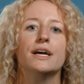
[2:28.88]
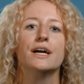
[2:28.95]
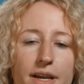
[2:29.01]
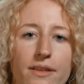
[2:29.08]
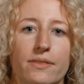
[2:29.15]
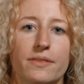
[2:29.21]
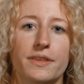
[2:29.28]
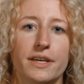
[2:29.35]

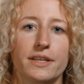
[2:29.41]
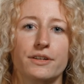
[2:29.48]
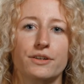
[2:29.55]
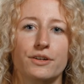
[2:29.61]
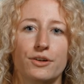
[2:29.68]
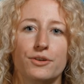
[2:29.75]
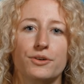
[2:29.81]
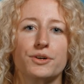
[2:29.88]
and
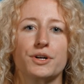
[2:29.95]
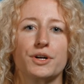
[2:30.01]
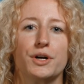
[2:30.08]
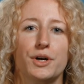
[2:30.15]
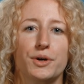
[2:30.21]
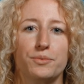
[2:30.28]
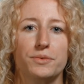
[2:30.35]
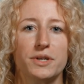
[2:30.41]
then look
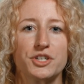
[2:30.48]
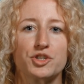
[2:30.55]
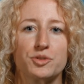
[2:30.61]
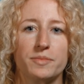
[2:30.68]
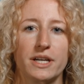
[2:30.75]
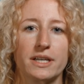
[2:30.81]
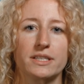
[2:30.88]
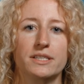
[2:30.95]
which
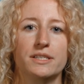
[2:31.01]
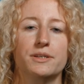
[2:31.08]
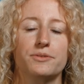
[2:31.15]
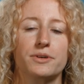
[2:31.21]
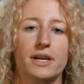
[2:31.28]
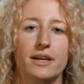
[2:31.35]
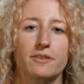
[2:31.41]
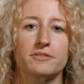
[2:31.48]

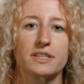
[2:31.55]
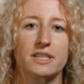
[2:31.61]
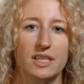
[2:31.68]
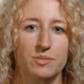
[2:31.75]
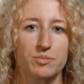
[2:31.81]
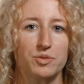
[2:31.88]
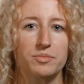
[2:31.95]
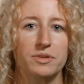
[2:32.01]
bacteria have the
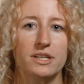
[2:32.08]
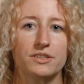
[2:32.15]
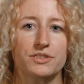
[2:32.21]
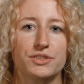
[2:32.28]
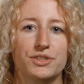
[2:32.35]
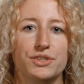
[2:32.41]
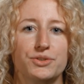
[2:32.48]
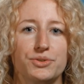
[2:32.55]

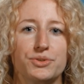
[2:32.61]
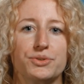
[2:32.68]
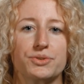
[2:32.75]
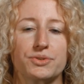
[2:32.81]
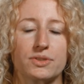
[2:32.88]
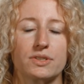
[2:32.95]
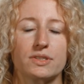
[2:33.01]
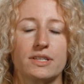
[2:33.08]
capability to
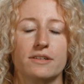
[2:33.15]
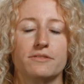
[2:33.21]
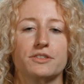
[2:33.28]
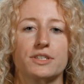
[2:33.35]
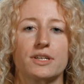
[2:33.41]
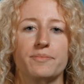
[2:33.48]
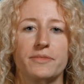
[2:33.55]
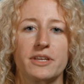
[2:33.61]
use the selfish
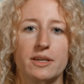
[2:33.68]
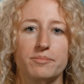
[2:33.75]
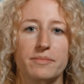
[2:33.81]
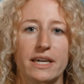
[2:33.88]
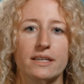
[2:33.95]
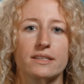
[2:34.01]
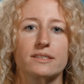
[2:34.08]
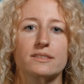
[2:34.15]
uptake
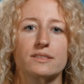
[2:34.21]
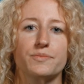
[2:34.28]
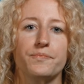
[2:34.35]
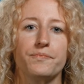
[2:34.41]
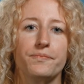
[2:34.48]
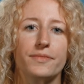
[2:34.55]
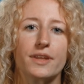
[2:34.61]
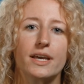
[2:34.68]
mechanism.
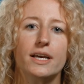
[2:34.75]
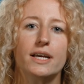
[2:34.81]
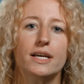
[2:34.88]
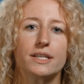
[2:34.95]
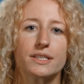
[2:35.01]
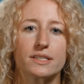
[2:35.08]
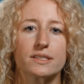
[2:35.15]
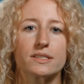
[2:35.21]

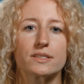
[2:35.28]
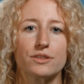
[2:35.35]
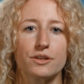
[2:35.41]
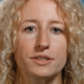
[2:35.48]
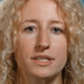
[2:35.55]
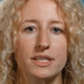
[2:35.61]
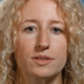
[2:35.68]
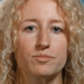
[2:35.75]
This is
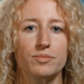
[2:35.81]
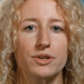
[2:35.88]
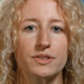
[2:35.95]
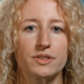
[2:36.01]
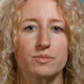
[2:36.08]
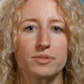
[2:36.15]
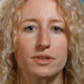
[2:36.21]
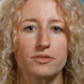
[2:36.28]
not yet
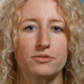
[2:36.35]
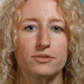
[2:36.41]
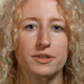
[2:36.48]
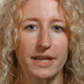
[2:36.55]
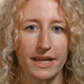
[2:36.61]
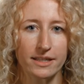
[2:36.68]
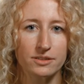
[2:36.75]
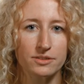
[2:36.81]
possible for the
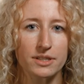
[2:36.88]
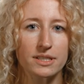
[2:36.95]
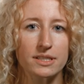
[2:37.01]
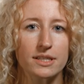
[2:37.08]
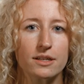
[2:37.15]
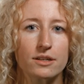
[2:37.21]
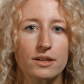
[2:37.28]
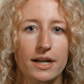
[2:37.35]

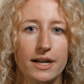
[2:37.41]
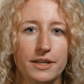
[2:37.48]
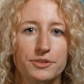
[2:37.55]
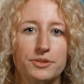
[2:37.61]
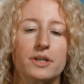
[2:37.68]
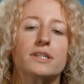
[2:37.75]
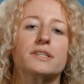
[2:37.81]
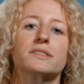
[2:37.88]
extracellular
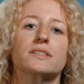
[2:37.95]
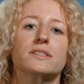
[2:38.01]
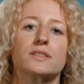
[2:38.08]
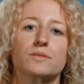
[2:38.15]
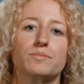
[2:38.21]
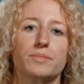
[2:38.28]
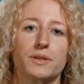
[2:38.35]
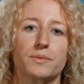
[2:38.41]

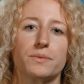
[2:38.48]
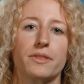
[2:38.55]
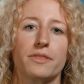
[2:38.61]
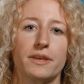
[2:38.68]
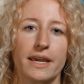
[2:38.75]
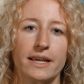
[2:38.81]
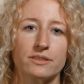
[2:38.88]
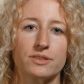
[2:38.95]
hydrolysis, but with the
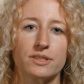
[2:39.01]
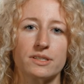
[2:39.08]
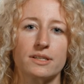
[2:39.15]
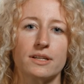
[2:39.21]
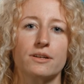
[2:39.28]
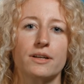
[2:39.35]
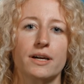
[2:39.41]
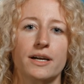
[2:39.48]

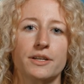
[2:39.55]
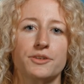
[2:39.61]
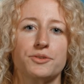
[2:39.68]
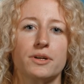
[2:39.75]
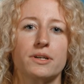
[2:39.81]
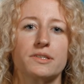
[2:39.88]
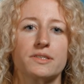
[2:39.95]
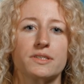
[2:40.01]
extracellular
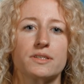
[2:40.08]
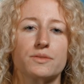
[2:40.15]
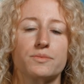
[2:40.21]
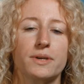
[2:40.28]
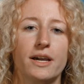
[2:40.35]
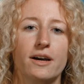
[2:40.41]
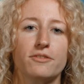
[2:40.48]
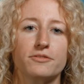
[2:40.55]
hydrolysis, we
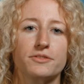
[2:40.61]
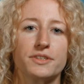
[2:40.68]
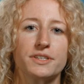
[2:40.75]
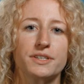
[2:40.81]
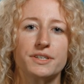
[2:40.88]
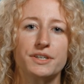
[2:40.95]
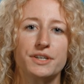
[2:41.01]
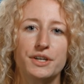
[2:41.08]
have
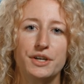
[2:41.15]
the